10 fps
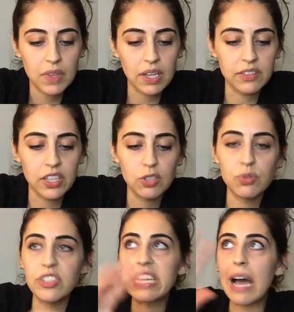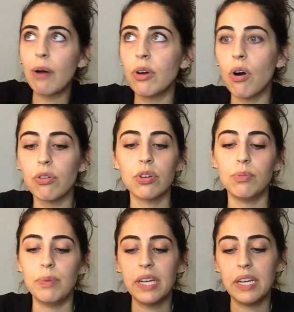it's like you see it all
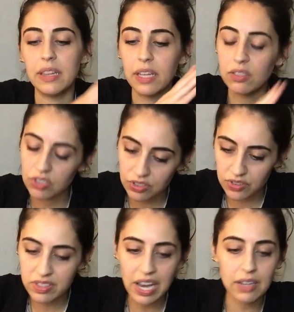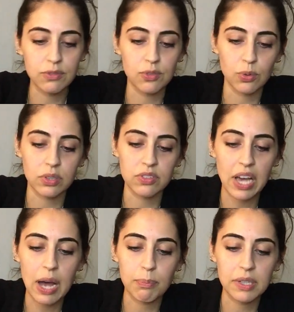could be and then just 10 of swords
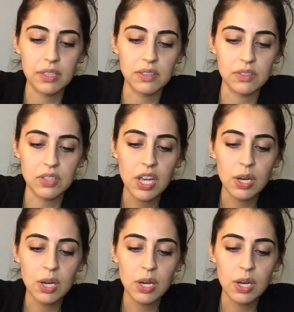happens